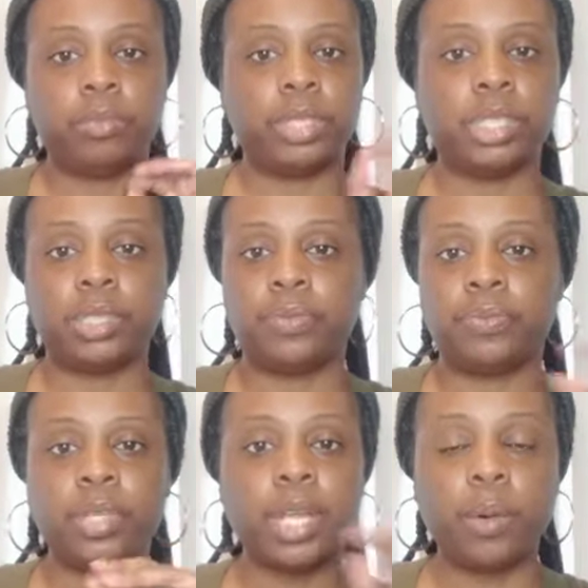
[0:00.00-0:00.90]
just
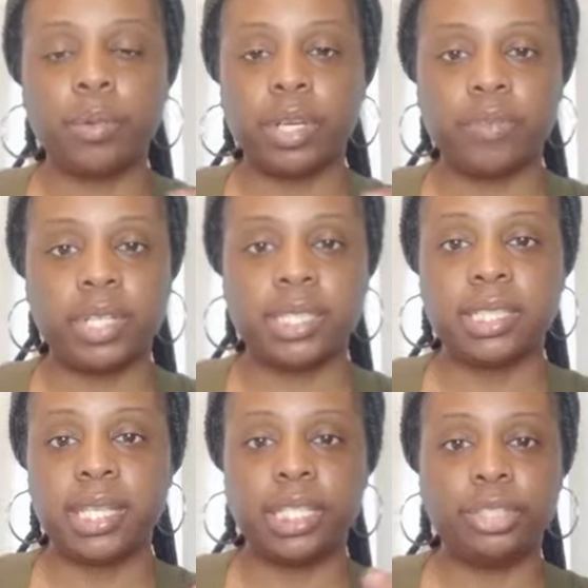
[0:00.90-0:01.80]
fill out whatever it is that
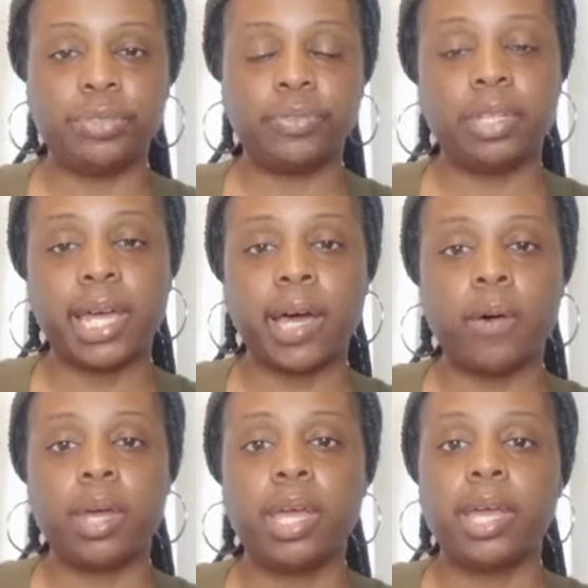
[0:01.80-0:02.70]
they need you to fill
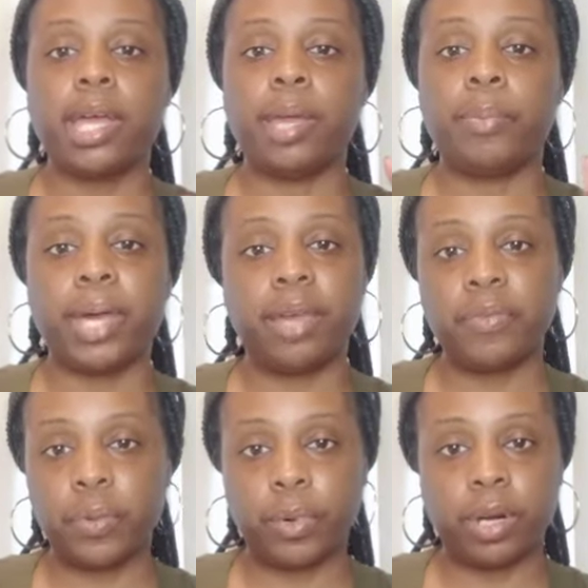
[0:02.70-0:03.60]
out and pay
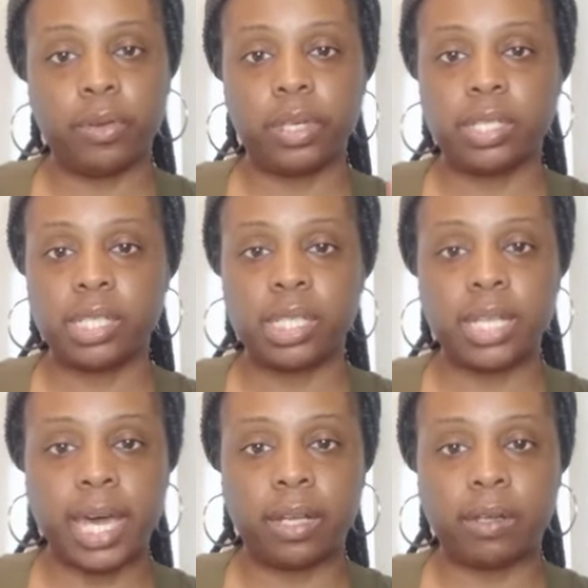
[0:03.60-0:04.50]
for it, your
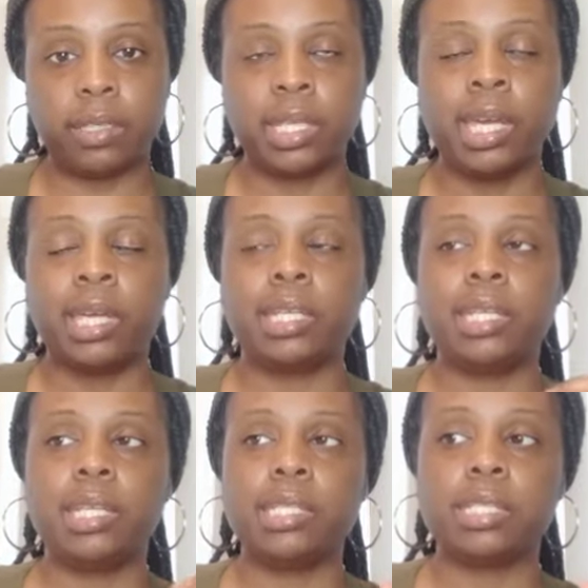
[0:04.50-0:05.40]
$10.
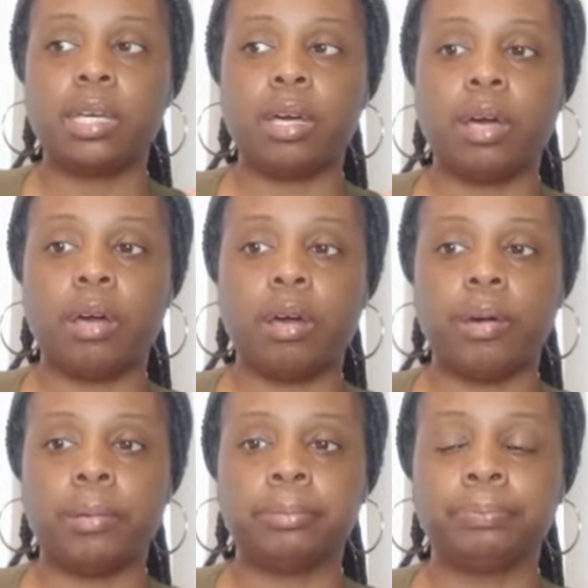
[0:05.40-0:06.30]
Then it's
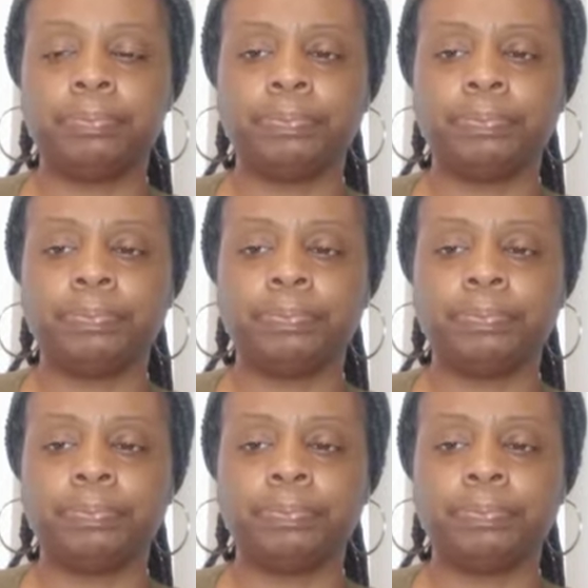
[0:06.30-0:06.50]
$9,